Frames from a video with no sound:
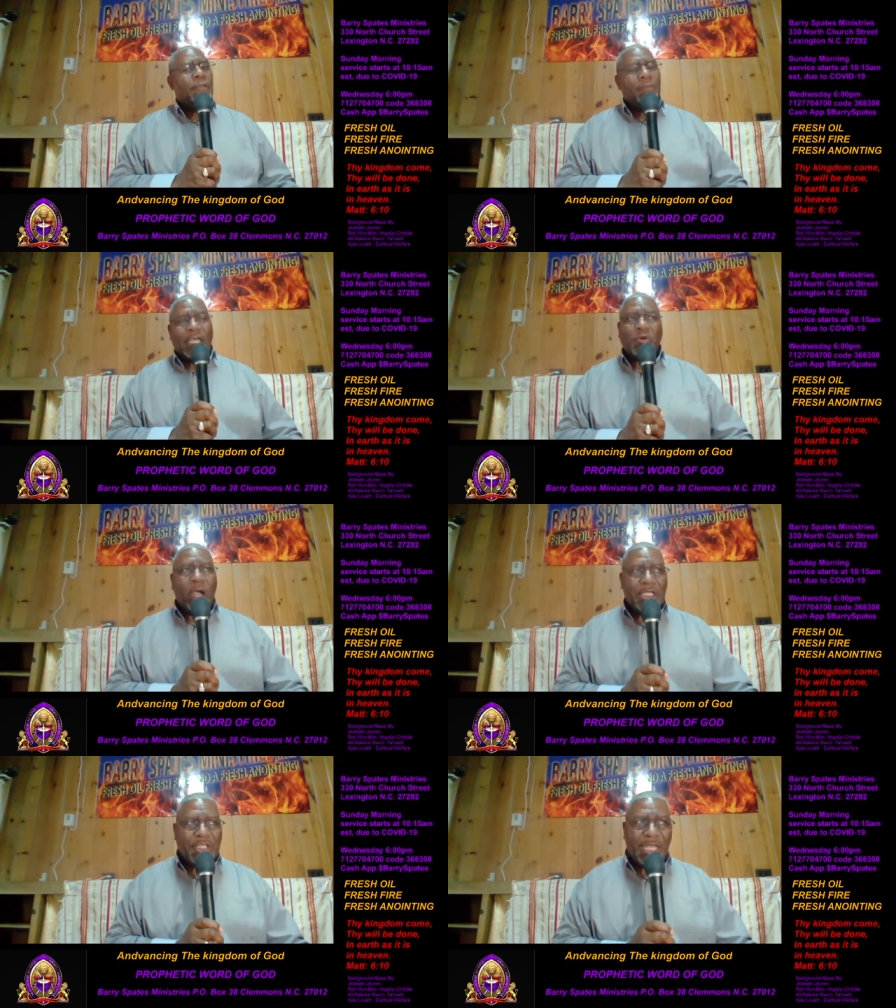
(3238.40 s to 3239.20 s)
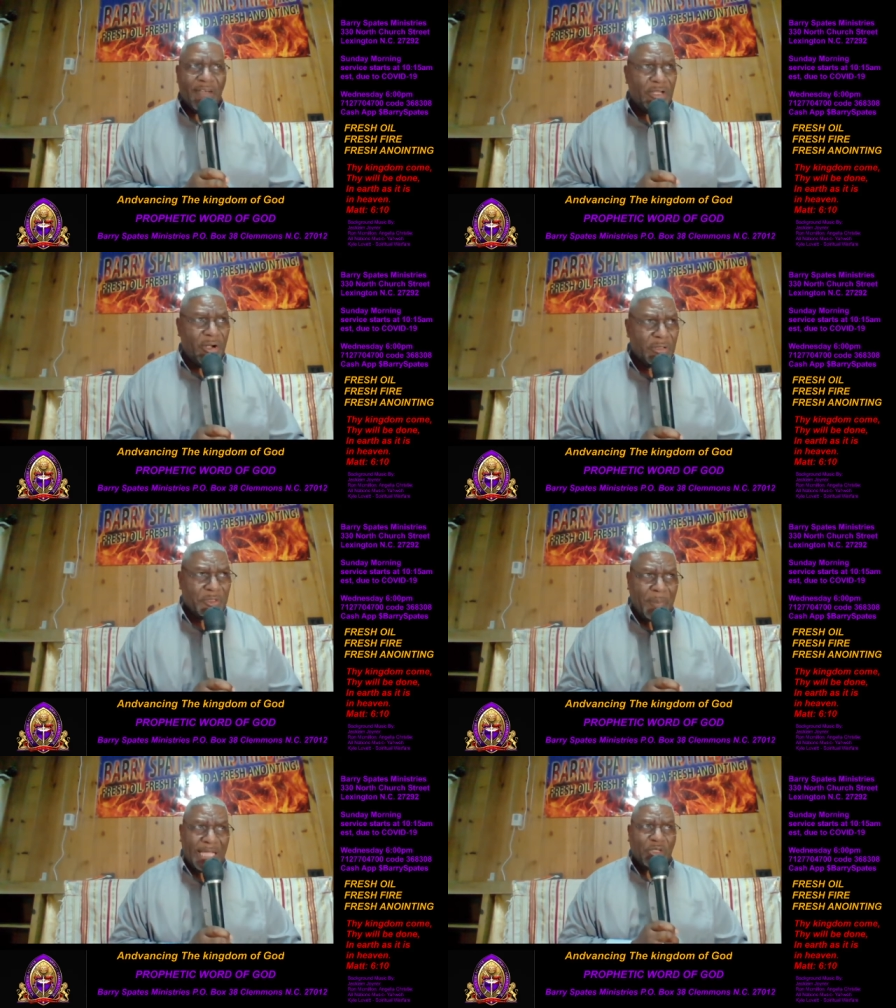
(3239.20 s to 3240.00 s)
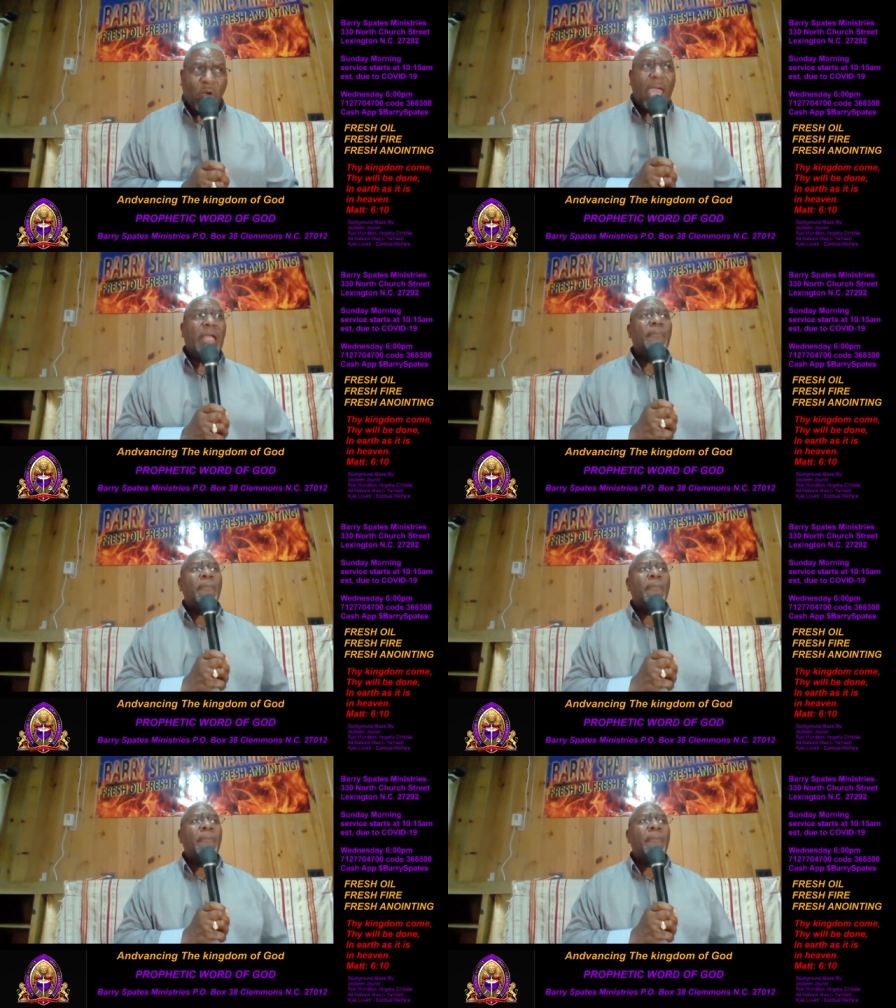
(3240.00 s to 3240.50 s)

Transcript: That's why he said, heaven and earth shall pass away,